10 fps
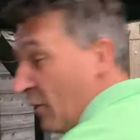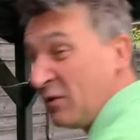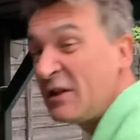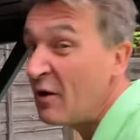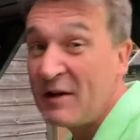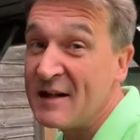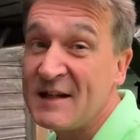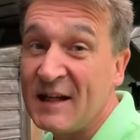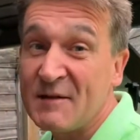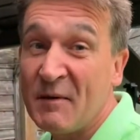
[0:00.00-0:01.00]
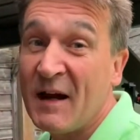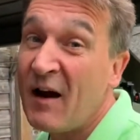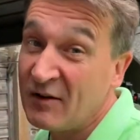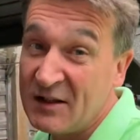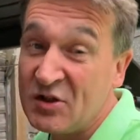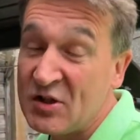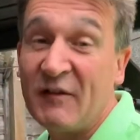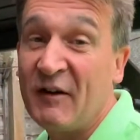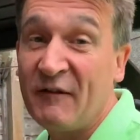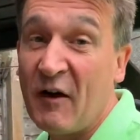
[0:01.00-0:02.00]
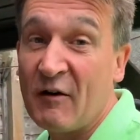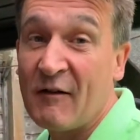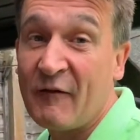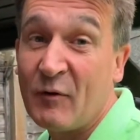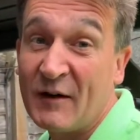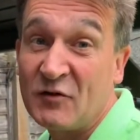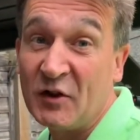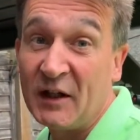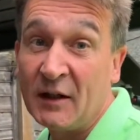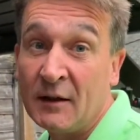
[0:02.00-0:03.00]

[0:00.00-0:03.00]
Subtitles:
You don't need to see this bit. I'll just give you a photograph when I've done it.